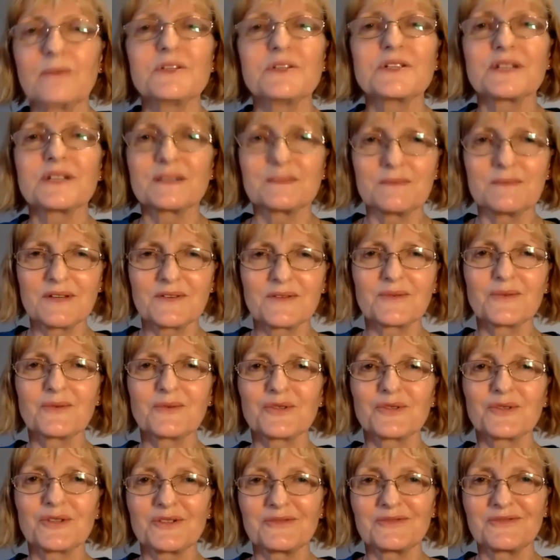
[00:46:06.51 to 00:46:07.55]
which can be
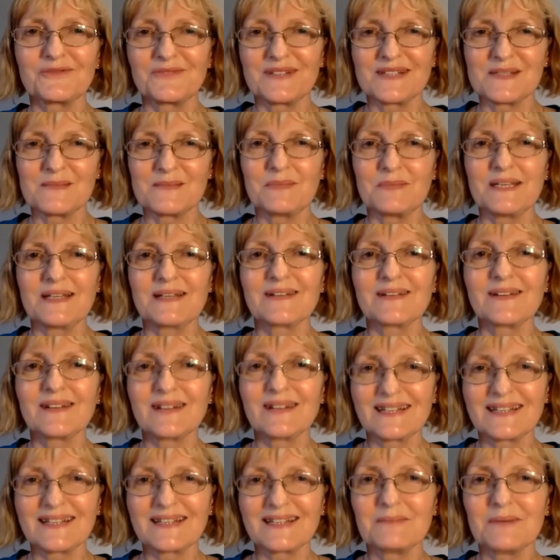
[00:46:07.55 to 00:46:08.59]
thought of as being
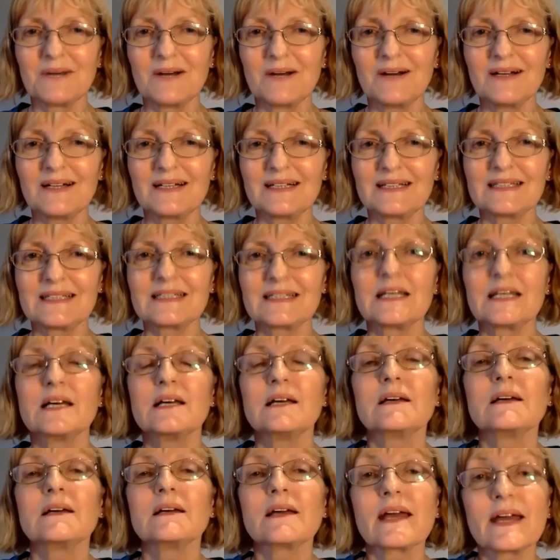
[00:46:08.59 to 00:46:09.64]
like the mind,
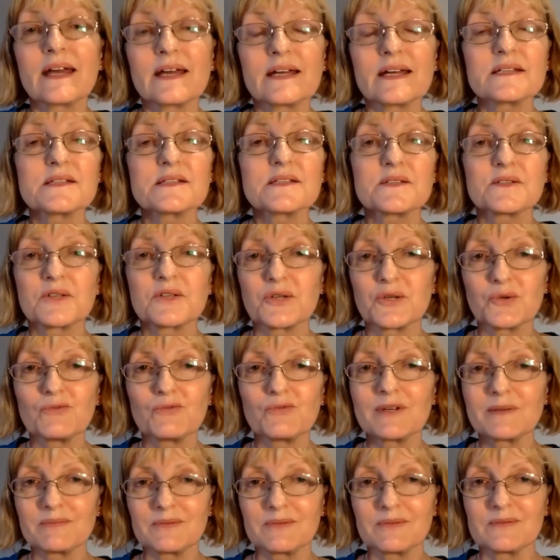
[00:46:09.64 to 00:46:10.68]
has no
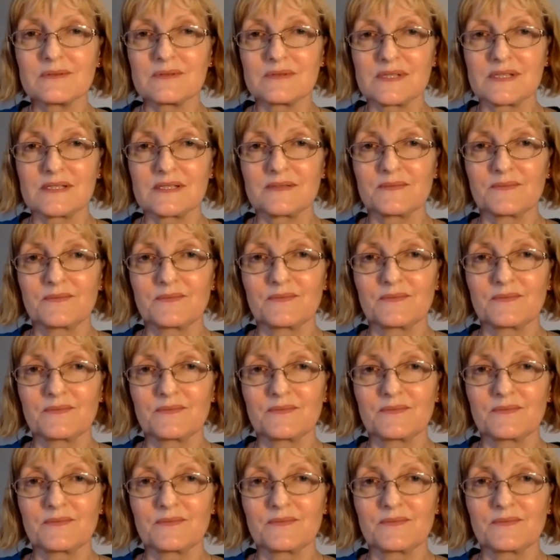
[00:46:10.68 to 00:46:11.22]
ripples.